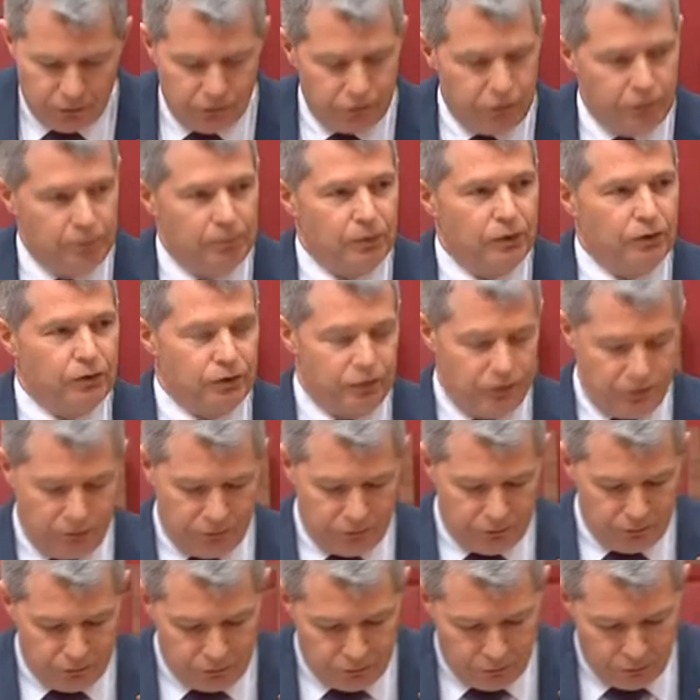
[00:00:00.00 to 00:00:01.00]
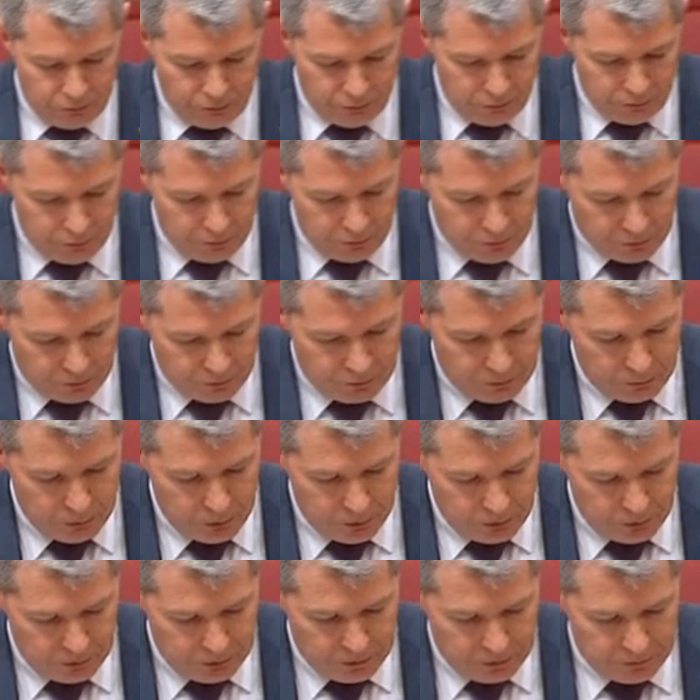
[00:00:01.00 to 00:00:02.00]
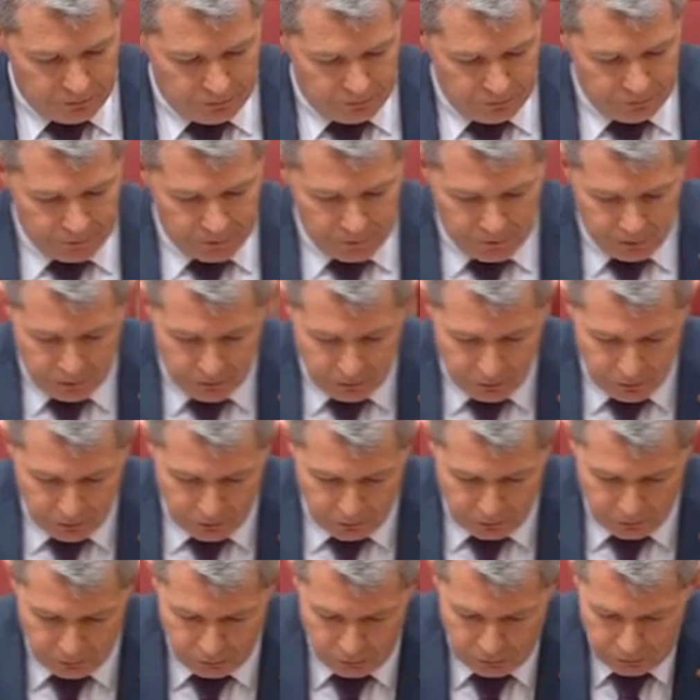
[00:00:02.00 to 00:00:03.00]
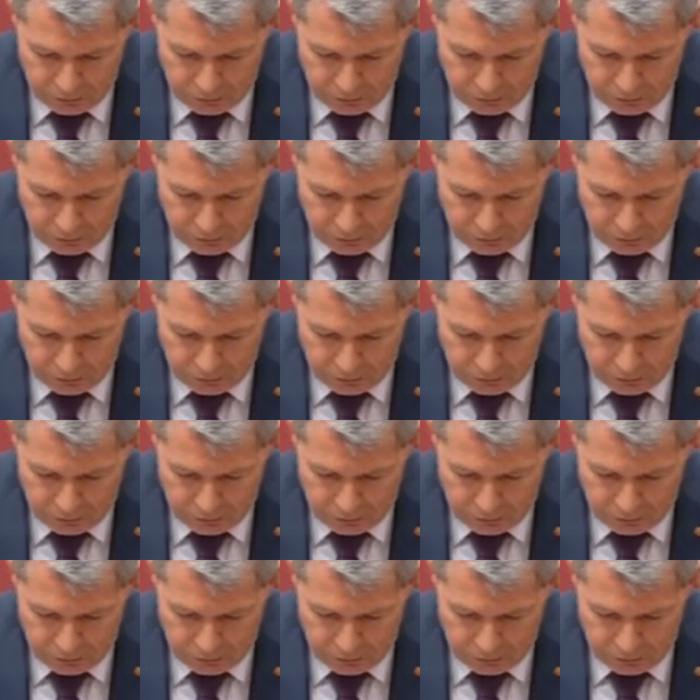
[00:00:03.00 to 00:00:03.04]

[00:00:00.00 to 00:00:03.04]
contributions to the community. For